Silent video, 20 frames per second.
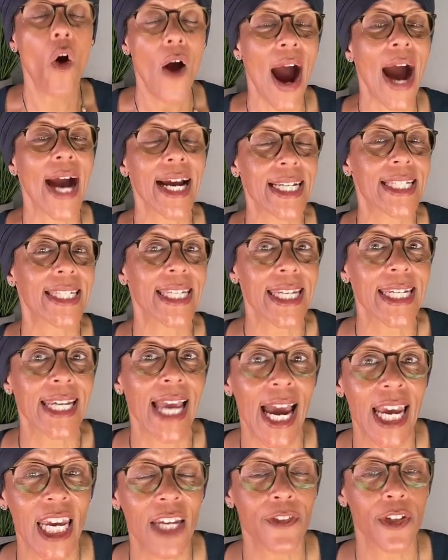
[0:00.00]
or
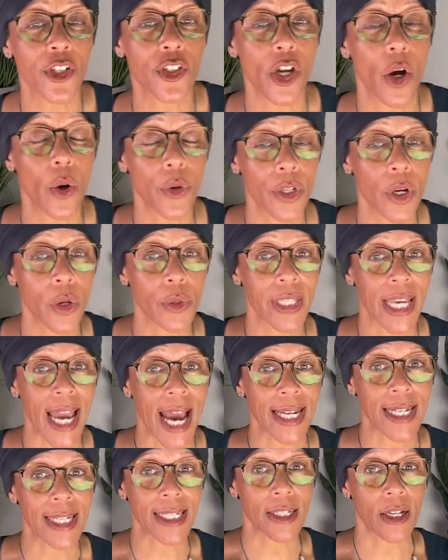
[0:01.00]
IDK if you don't know
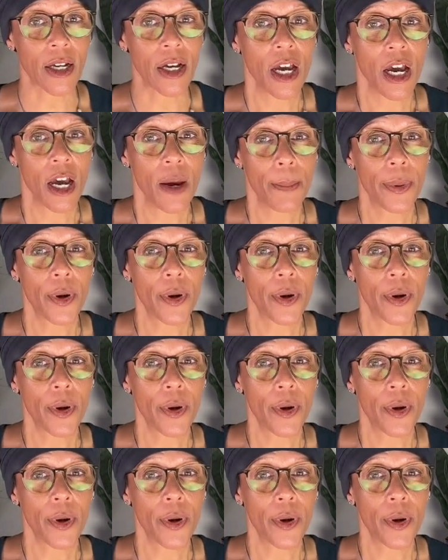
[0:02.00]
the answer.